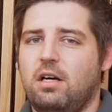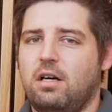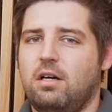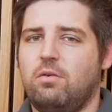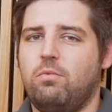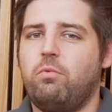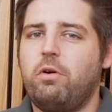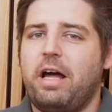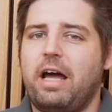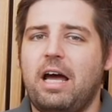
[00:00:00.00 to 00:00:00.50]

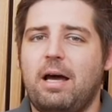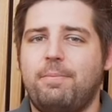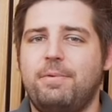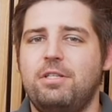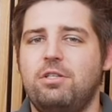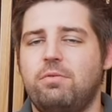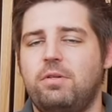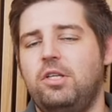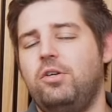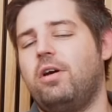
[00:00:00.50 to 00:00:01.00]
What
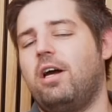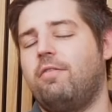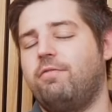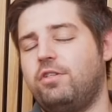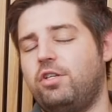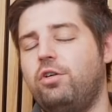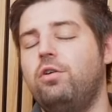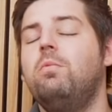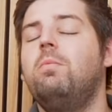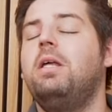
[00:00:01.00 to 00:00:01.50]
happens when you have
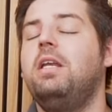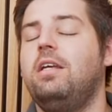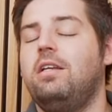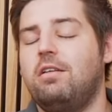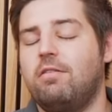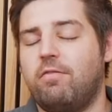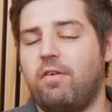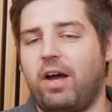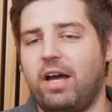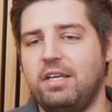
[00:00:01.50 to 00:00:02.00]
too many
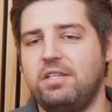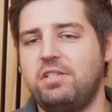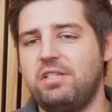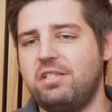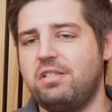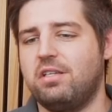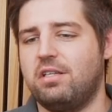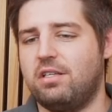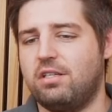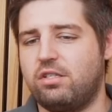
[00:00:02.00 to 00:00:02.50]

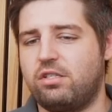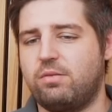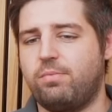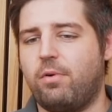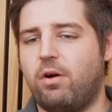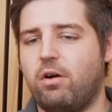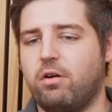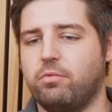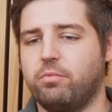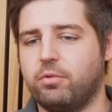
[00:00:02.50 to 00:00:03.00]
devices in a
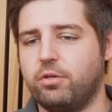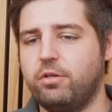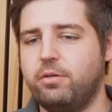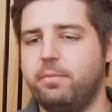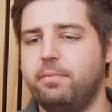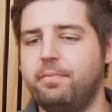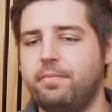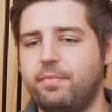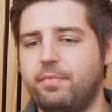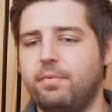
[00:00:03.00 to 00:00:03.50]
small
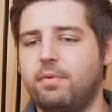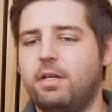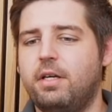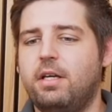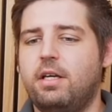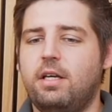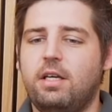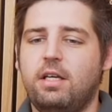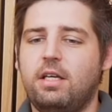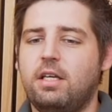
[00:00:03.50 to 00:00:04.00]
room
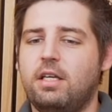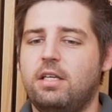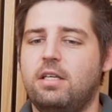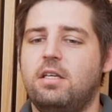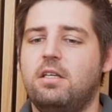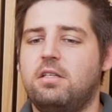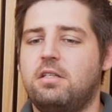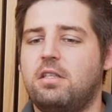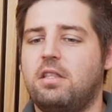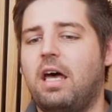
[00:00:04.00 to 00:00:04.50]

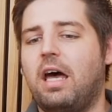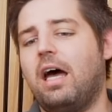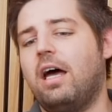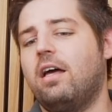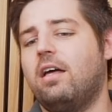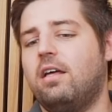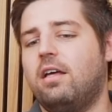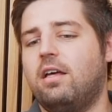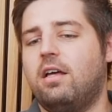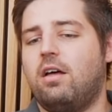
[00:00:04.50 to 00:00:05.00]
is
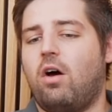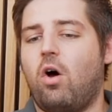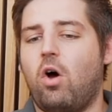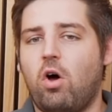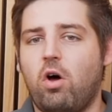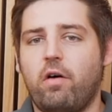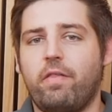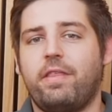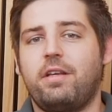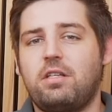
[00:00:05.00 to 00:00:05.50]
that
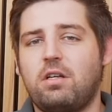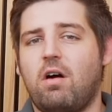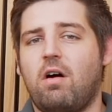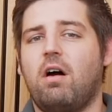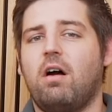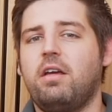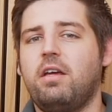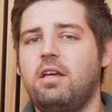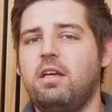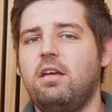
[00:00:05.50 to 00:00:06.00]
all the
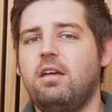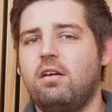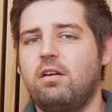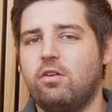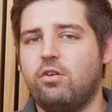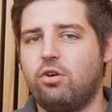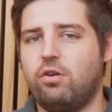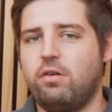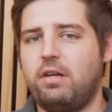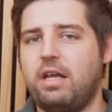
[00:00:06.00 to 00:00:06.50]
talking
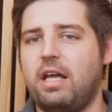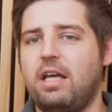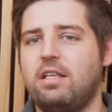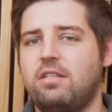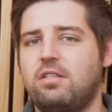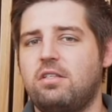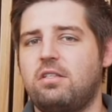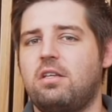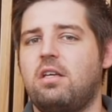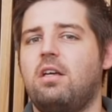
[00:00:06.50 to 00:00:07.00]

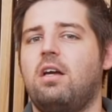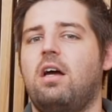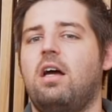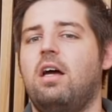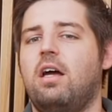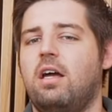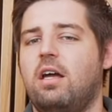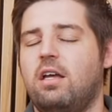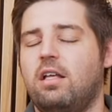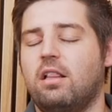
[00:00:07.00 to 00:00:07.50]
creates
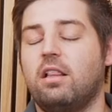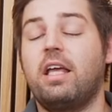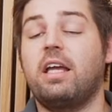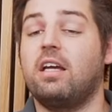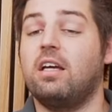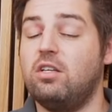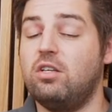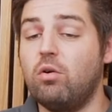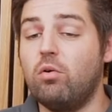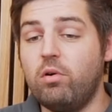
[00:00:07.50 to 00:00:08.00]
a
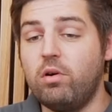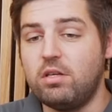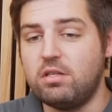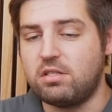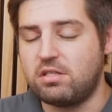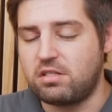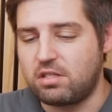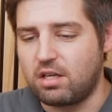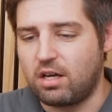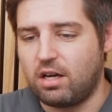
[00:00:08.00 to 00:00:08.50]

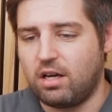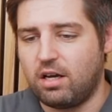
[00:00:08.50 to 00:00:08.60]
noise